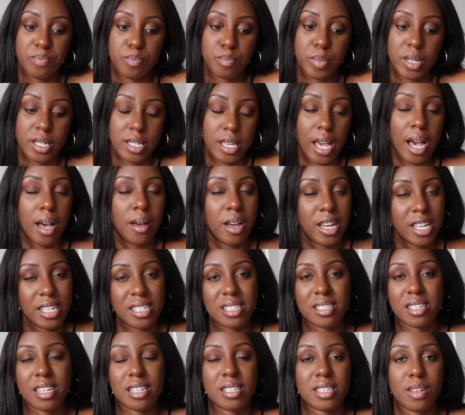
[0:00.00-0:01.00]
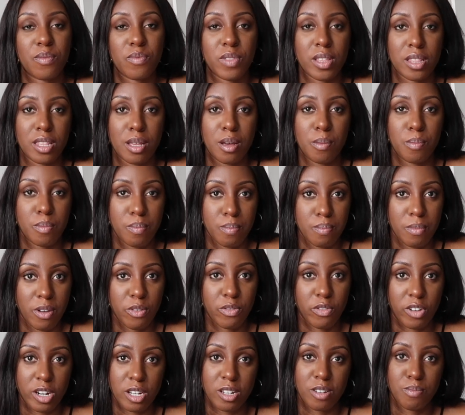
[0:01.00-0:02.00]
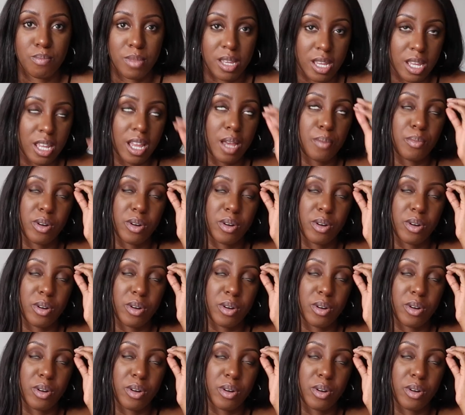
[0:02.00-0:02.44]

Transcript: But yeah, it's something that me